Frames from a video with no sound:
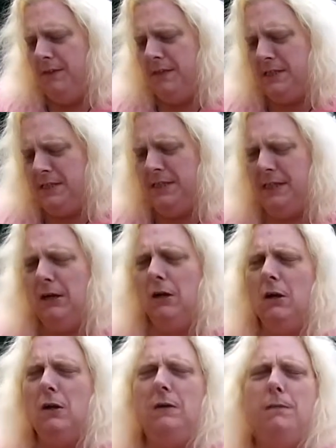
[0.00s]
this
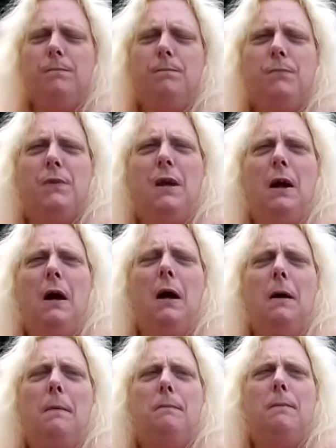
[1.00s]
year,
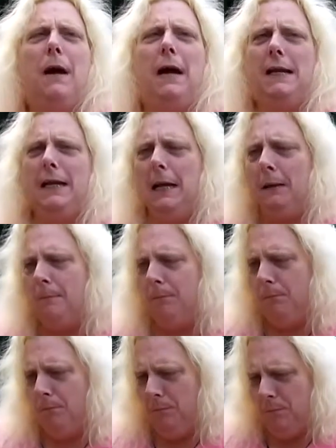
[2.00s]
I
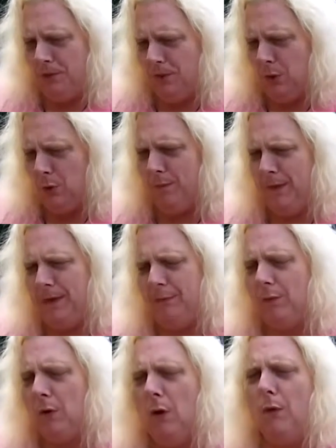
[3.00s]
am serving
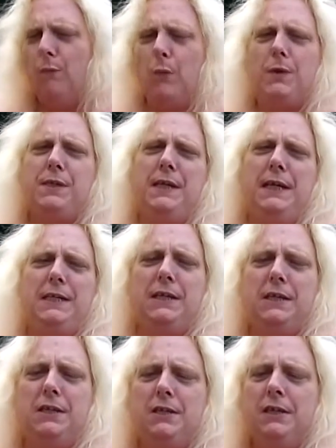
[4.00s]
for all four
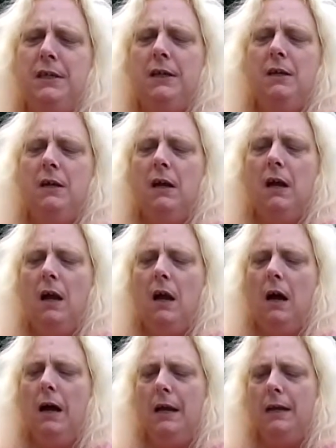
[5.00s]
seasons
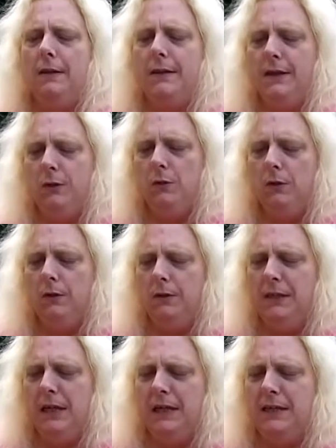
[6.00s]
in the
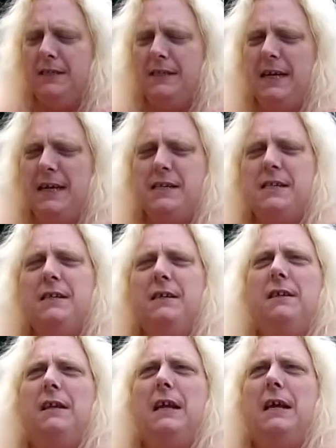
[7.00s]
United States.
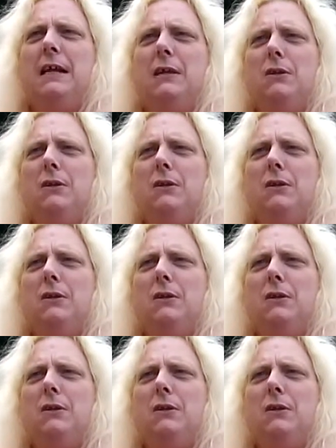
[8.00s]
And